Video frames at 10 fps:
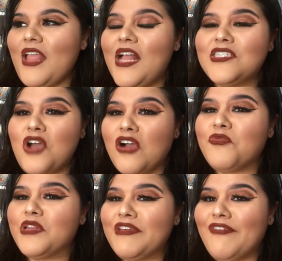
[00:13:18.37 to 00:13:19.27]
I talk
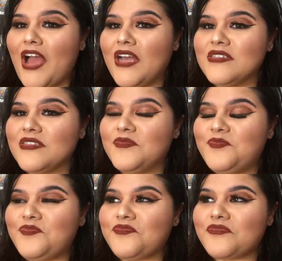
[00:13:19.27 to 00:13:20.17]
really fast,
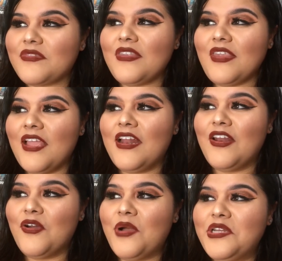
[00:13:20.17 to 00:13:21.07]
and I
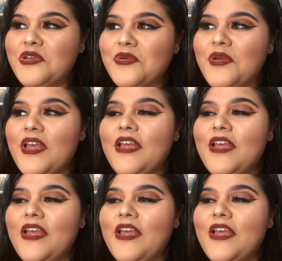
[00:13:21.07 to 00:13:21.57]
know I do.